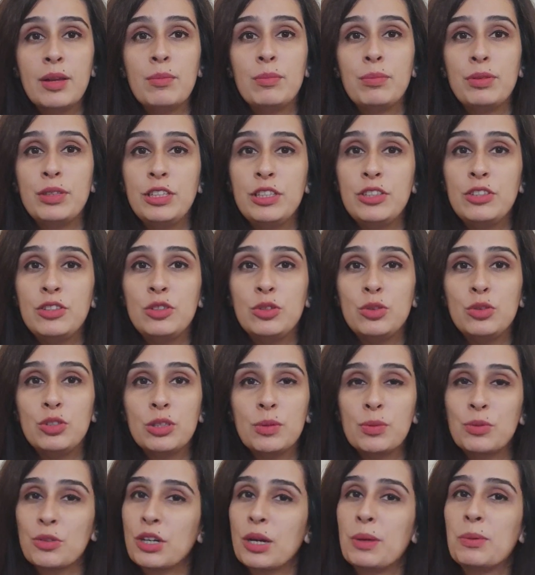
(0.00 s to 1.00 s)
Please do
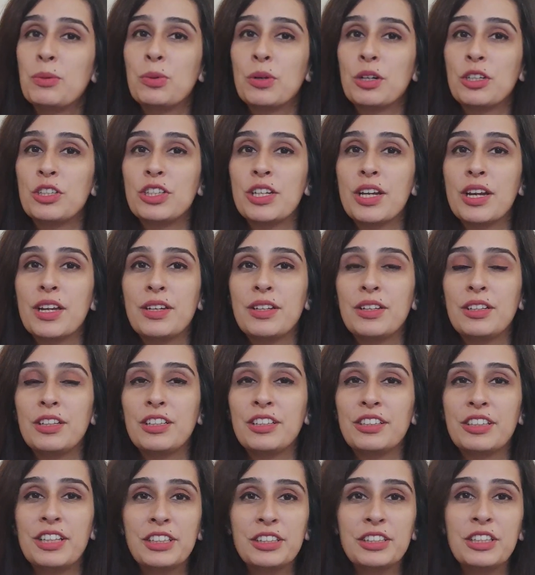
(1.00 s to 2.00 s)
subscribe to our channel,
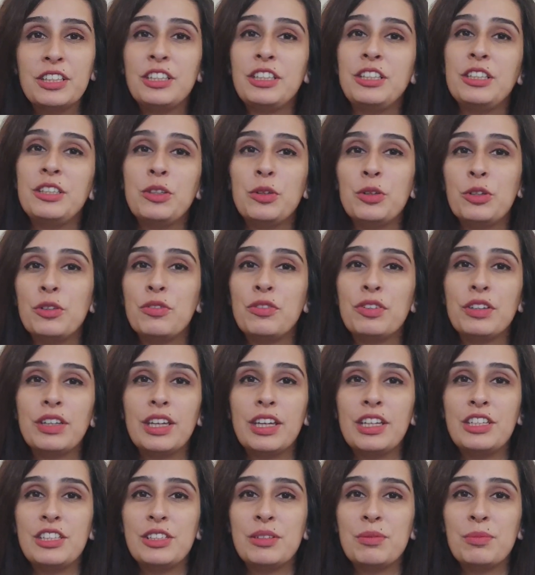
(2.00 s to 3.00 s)
click the little
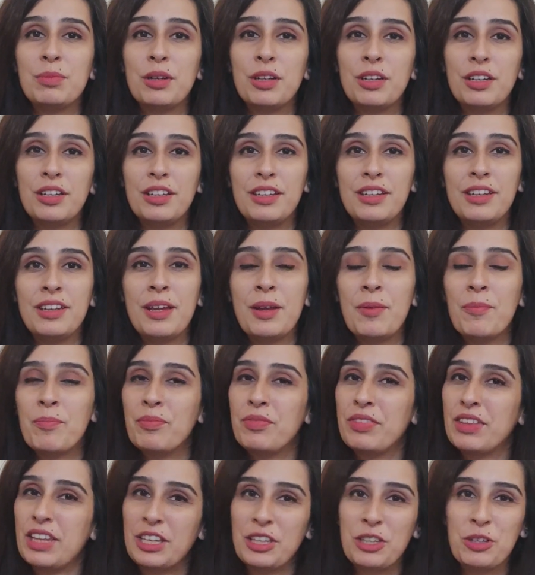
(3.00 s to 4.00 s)
notification button.
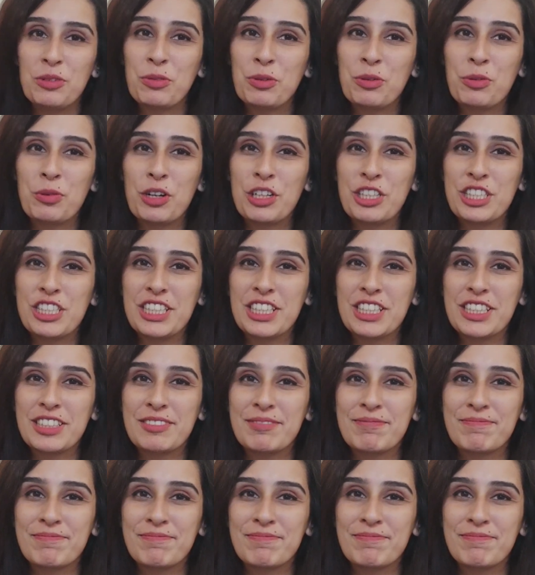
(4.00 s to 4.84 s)
Thank you for watching.